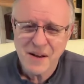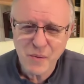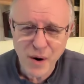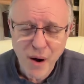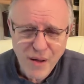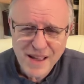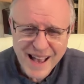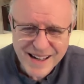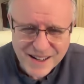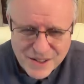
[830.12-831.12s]
We're all
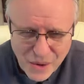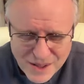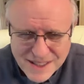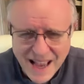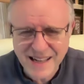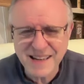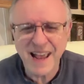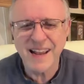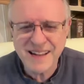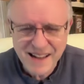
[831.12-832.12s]
headed towards that
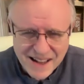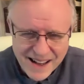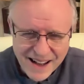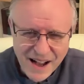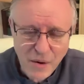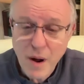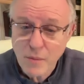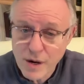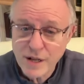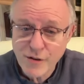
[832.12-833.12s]
day
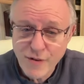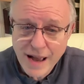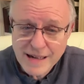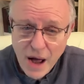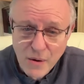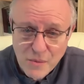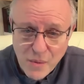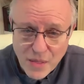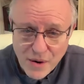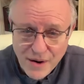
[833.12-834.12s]
when we're going to find out
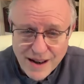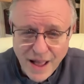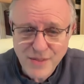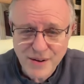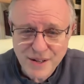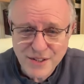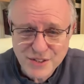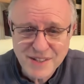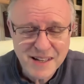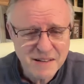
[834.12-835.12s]
whether or not there
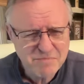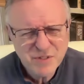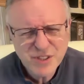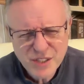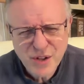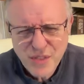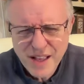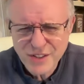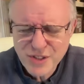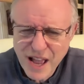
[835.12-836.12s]
is such a
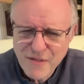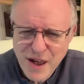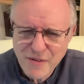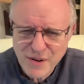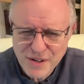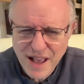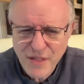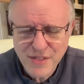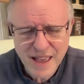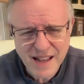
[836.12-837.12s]
thing as life after
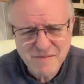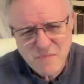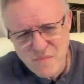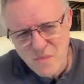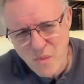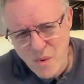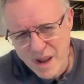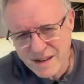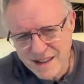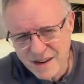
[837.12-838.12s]
death, and
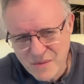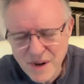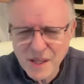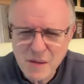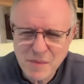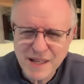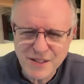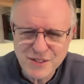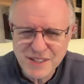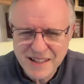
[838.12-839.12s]
what it really
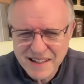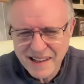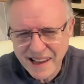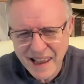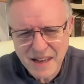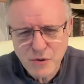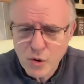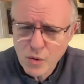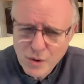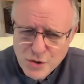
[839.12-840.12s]
means, and
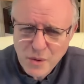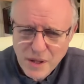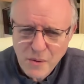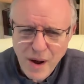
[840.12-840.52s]
who was really